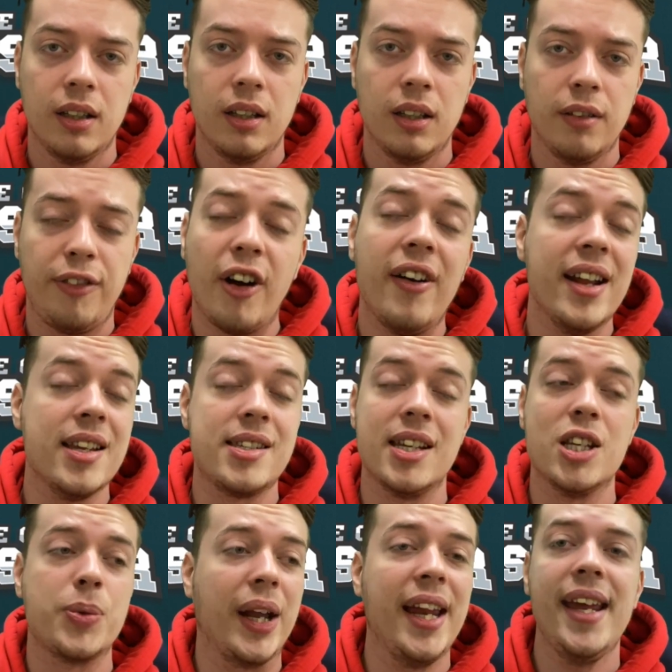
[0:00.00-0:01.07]
For instance,
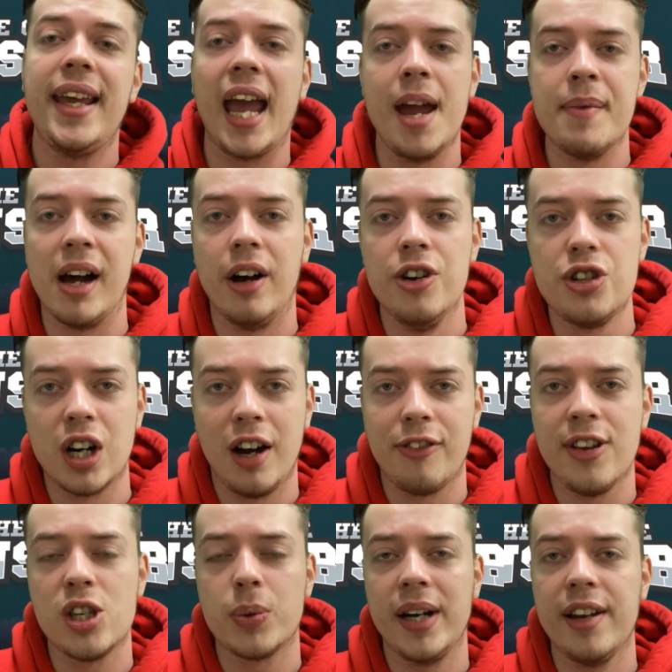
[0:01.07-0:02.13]
when he came out undrafted
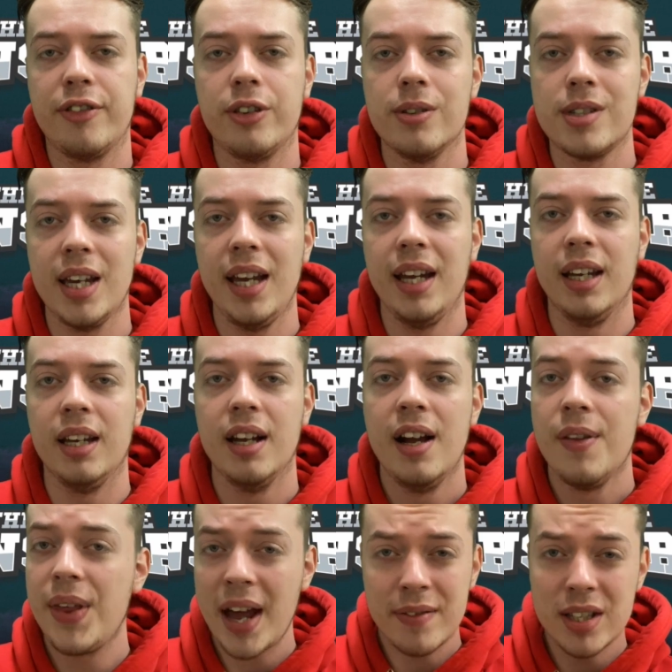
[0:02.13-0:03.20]
2014.
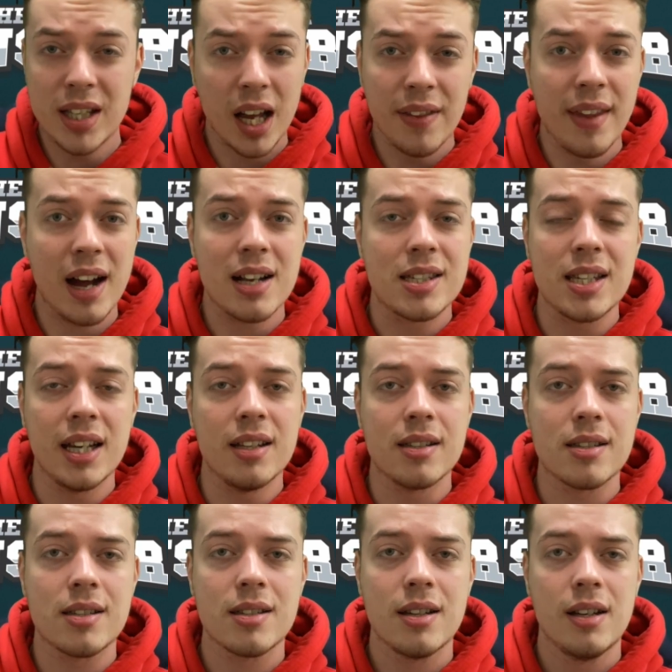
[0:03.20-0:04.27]
They haven't done that
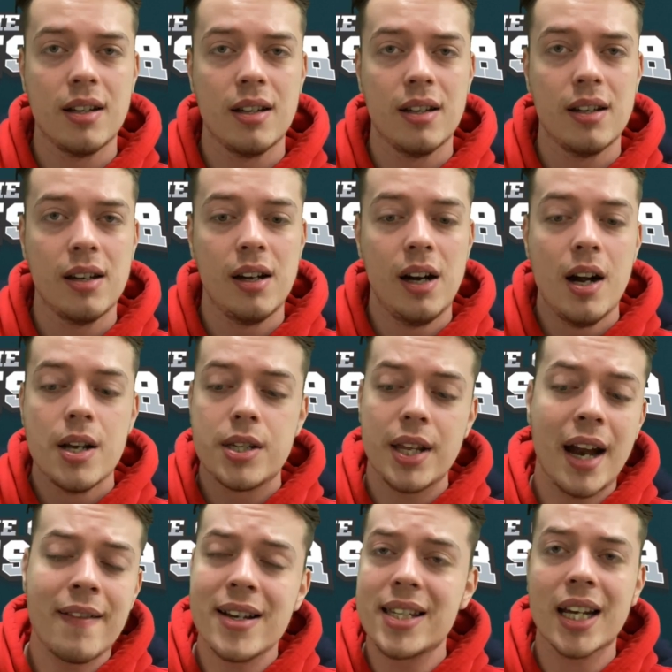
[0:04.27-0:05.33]
since. So
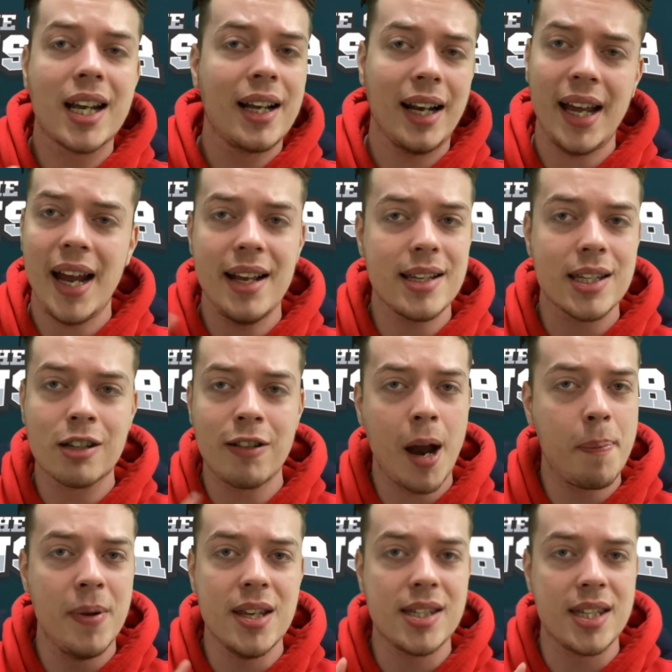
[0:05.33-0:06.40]
there is a clear
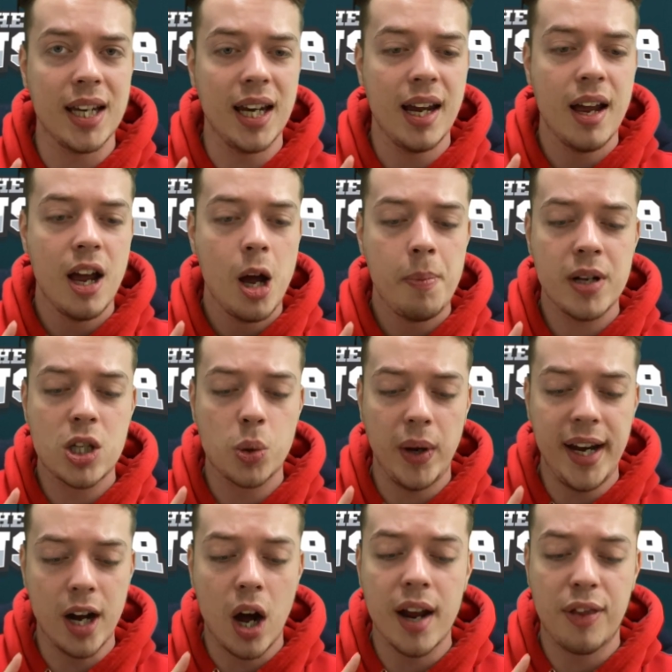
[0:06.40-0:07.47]
discrepancy between,
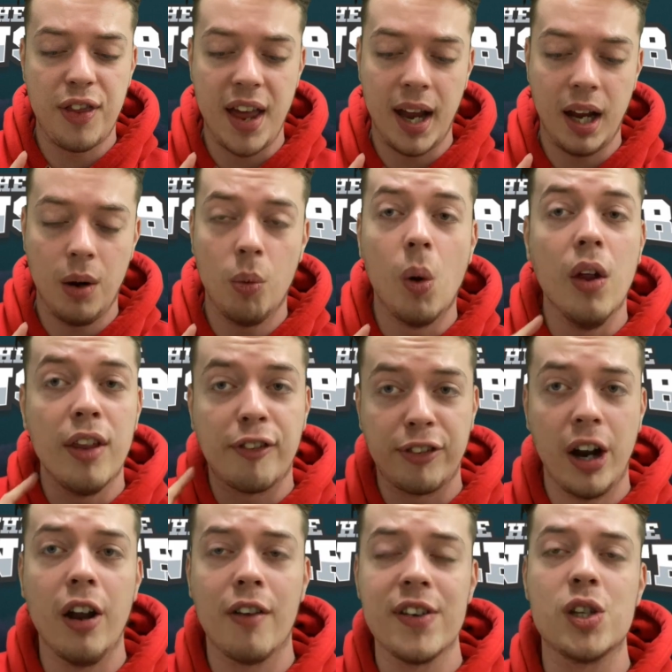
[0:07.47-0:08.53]
I think, what the
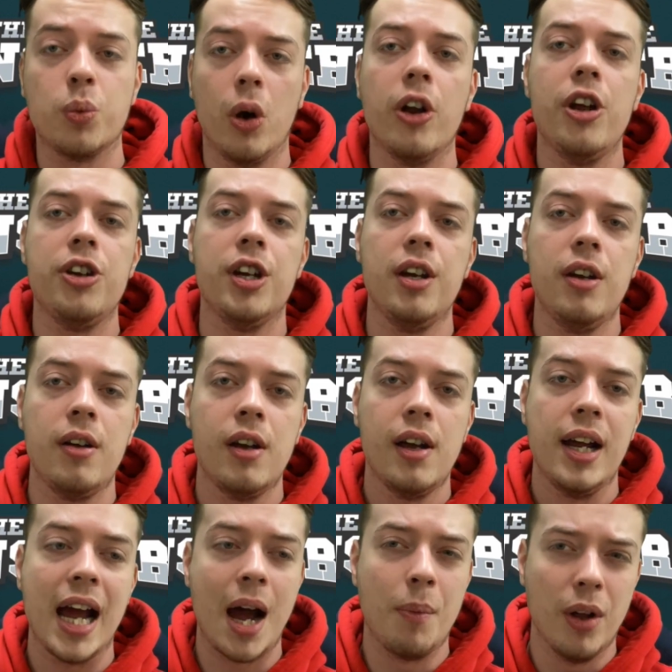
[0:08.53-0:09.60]
front office want to do
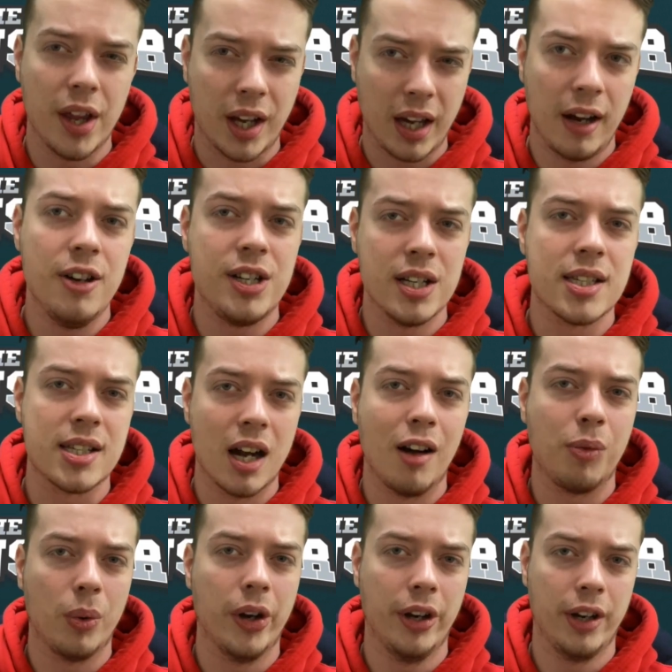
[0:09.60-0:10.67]
and what the coaching staff
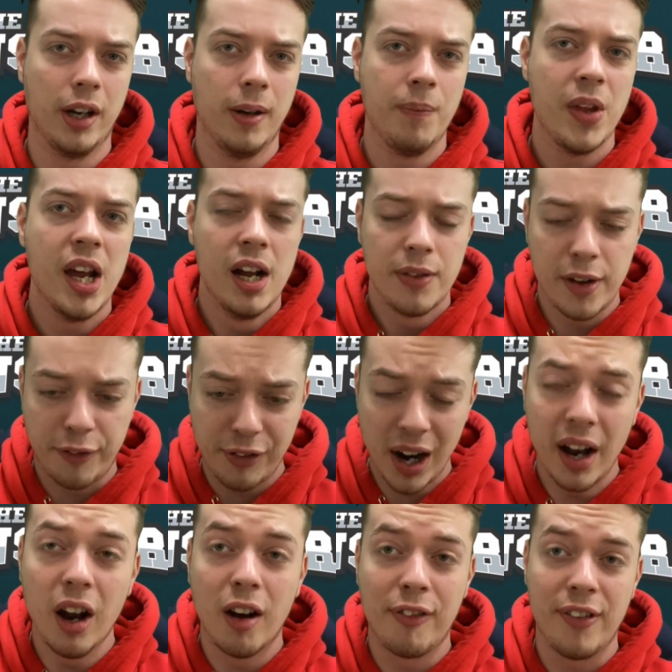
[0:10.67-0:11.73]
want to do. The front
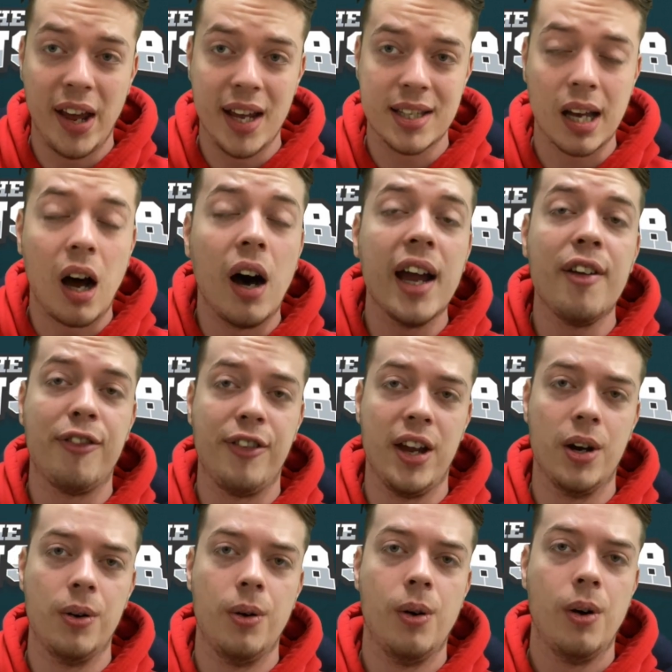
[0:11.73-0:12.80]
office, I
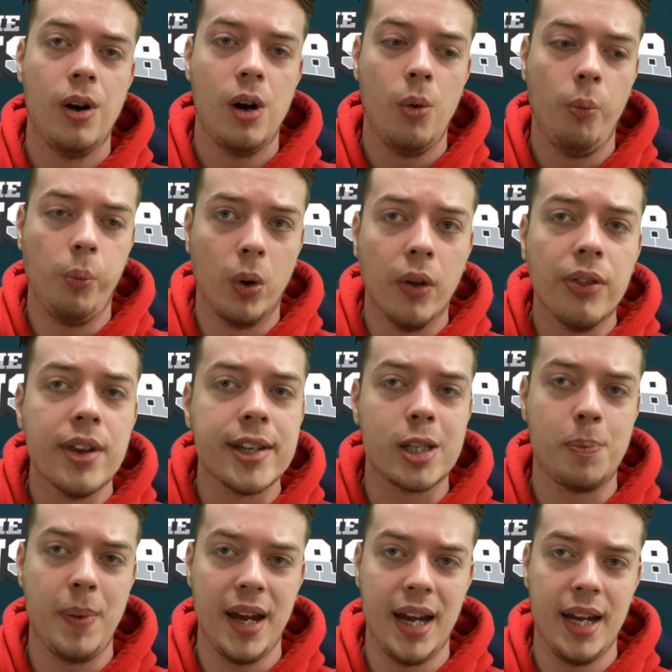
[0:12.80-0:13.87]
feel, want the
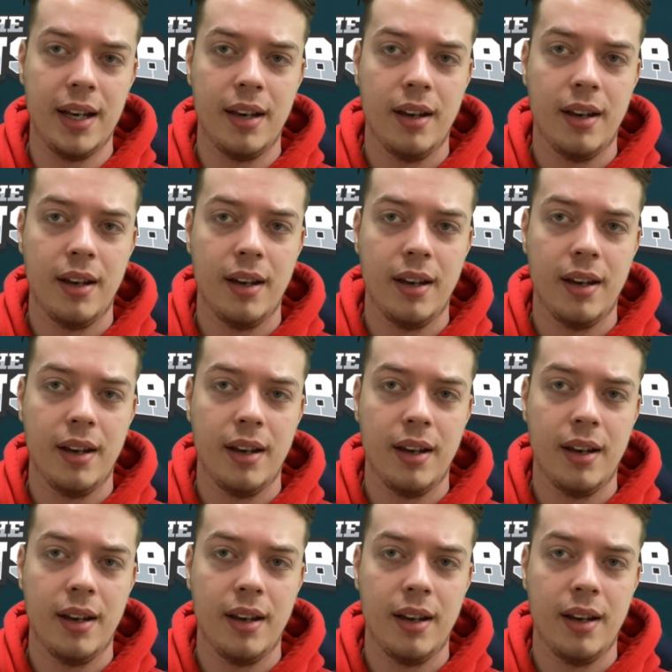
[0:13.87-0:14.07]
speed.